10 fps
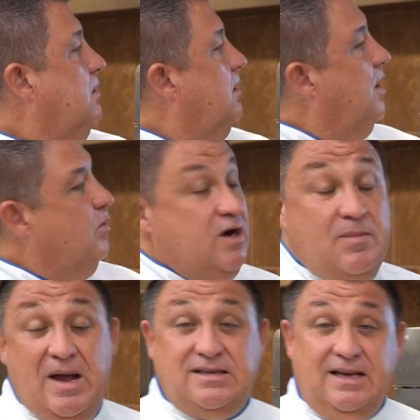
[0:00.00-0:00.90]
When you're
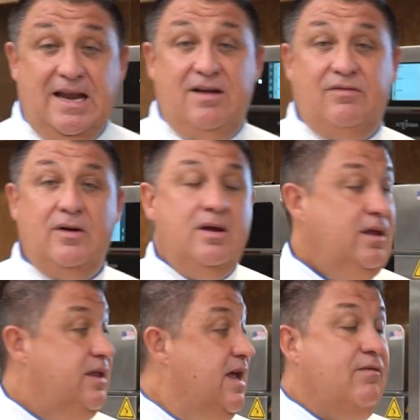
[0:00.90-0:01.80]
about to leave, the